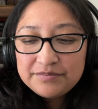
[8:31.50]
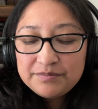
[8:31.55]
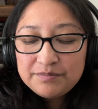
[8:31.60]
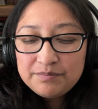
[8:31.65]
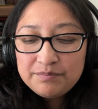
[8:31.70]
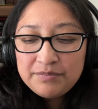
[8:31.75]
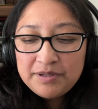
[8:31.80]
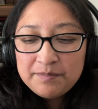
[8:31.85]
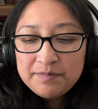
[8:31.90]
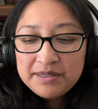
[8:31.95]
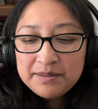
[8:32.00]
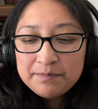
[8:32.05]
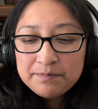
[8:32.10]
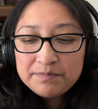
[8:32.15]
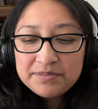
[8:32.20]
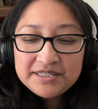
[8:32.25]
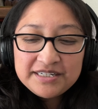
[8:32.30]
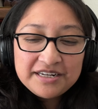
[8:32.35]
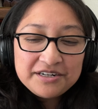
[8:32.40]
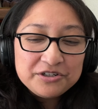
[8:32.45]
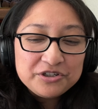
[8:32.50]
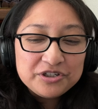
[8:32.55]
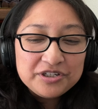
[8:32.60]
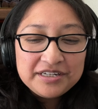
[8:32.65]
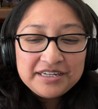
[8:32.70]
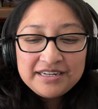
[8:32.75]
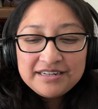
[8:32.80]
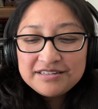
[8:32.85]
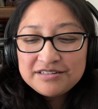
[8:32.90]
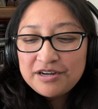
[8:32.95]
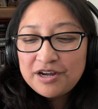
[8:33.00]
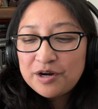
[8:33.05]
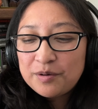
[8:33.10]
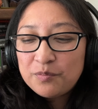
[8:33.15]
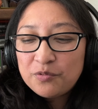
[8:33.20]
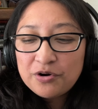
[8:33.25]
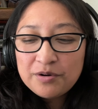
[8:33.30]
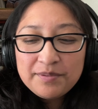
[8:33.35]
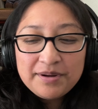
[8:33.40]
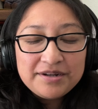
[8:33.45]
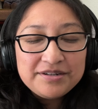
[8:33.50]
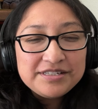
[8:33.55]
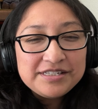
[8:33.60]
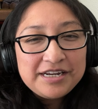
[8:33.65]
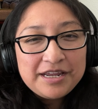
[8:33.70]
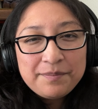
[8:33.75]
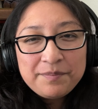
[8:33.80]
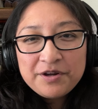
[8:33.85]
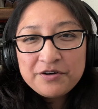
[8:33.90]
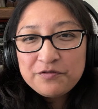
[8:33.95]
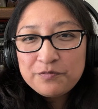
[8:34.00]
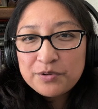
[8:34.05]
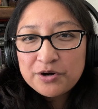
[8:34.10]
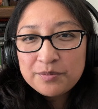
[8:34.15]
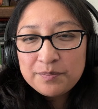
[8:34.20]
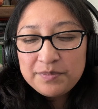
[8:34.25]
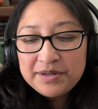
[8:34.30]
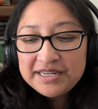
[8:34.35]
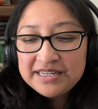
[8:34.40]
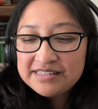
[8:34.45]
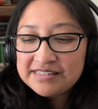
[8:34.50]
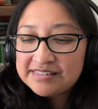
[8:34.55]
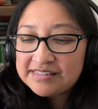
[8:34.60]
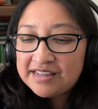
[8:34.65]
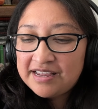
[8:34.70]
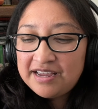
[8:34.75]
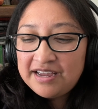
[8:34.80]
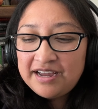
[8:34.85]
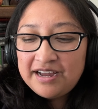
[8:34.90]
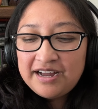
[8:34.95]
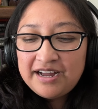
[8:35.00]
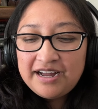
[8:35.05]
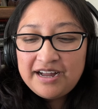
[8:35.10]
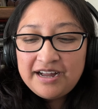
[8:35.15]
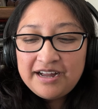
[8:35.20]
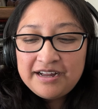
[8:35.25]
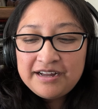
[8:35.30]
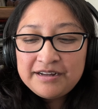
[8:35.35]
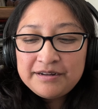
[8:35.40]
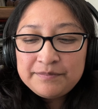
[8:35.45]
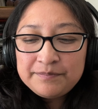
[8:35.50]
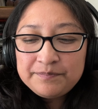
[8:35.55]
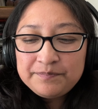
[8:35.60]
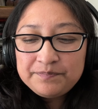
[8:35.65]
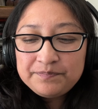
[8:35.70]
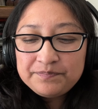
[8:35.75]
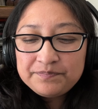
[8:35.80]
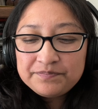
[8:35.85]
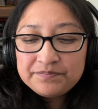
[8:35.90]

maybe potentially talk more about statement of purpose. And